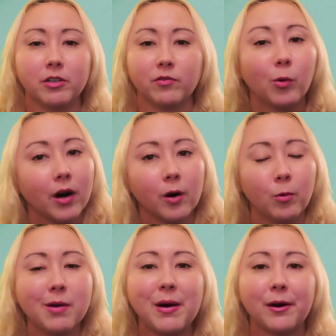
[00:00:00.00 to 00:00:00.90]
to 4,
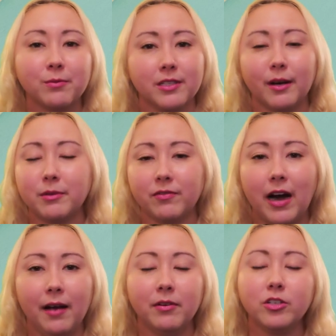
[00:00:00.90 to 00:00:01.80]
1-bedrooms is up to
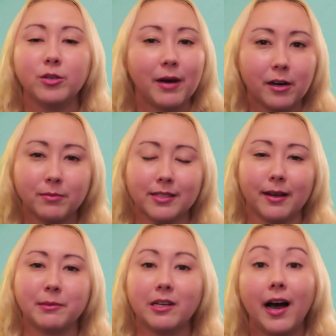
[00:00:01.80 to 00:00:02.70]
5, 2-bedrooms is
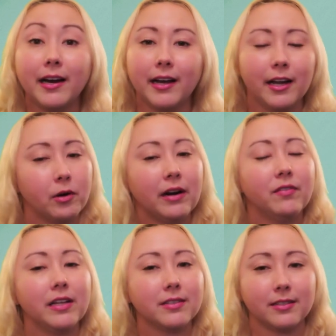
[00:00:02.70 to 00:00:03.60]
up to 9, and grand
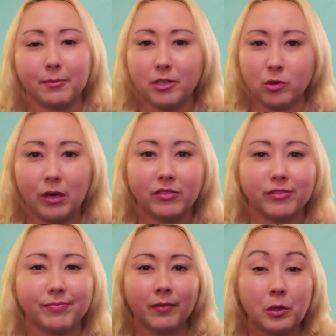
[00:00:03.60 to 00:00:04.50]
villas is up to 12.
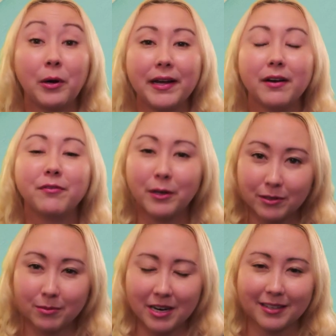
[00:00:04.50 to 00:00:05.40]
Throwing in a
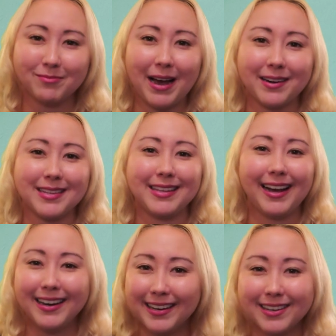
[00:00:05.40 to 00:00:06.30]
few subjective matters at
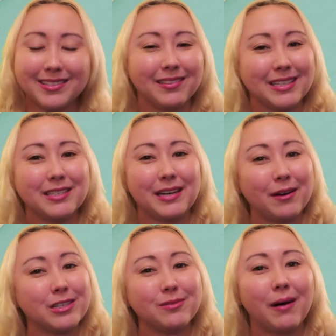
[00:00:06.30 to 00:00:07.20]
the end here, so this is
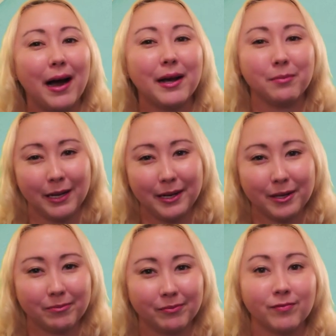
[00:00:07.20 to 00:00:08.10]
now just my
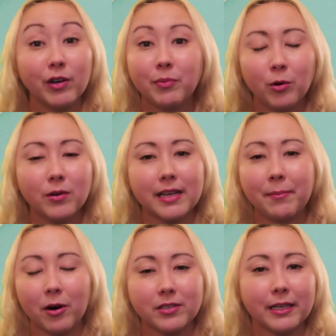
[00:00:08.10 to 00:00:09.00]
opinion. For pools,
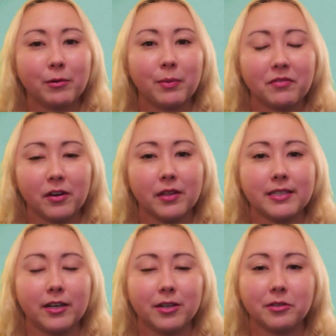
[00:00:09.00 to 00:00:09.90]
I personally would prefer the
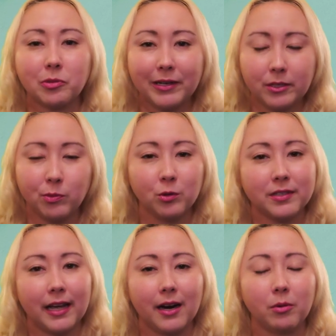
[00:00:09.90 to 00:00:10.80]
Saratoga Springs pool
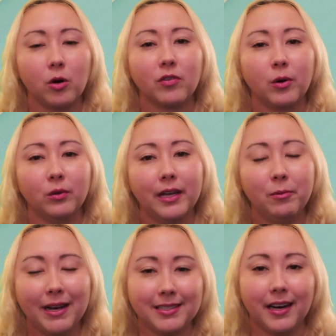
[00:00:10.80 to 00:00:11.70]
setup over Old
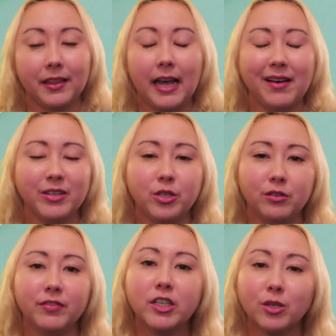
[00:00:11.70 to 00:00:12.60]
Key West. I think having
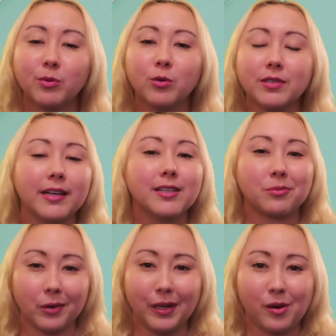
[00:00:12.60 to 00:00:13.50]
2 featured pools
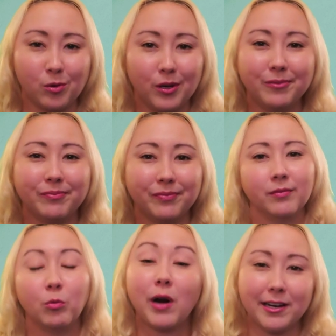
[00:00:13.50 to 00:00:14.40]
is really cool.
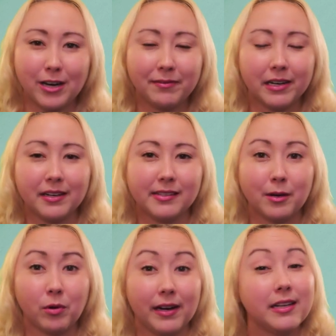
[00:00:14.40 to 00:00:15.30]
When I travel to
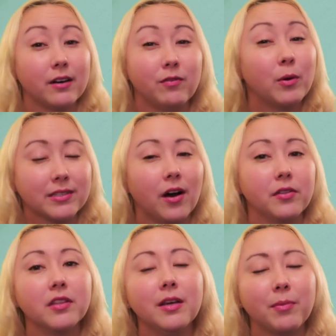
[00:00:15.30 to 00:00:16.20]
Disney World, I tend to focus
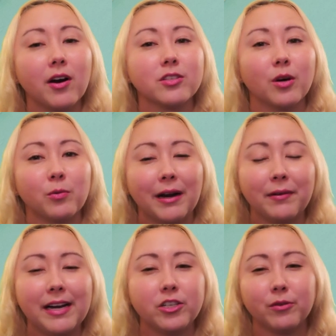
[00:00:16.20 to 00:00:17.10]
on the theme park, so
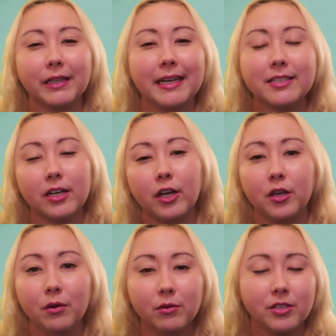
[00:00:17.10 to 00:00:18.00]
recreation really isn't a
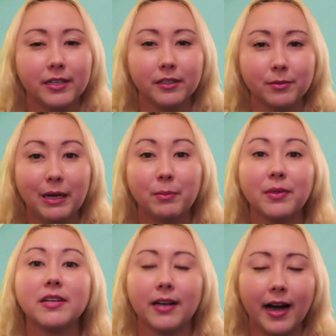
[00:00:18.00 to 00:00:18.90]
huge deal to me,
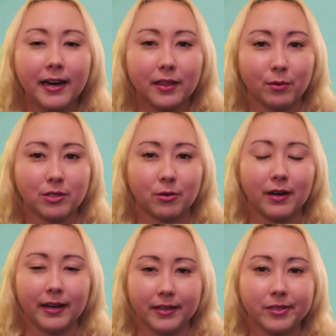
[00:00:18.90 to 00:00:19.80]
but the dining at the
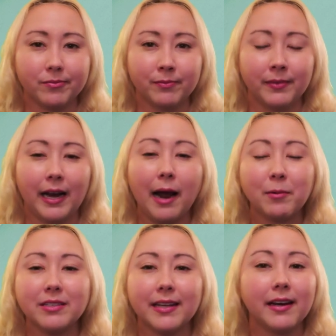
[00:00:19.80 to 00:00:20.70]
resort is. And I
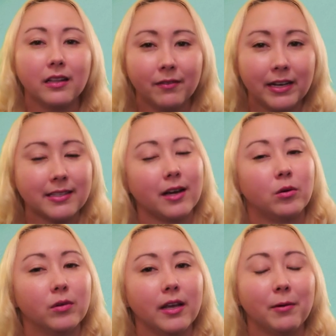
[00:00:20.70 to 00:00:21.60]
will say Olivia's
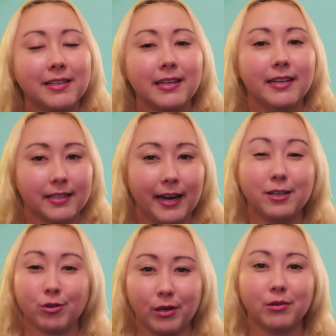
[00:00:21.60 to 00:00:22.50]
at Old Key West is
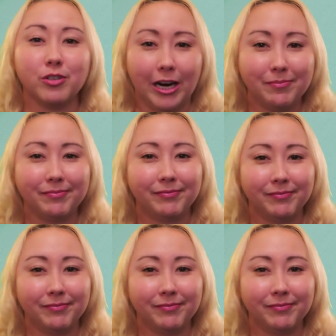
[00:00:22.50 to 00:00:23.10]
a true gem.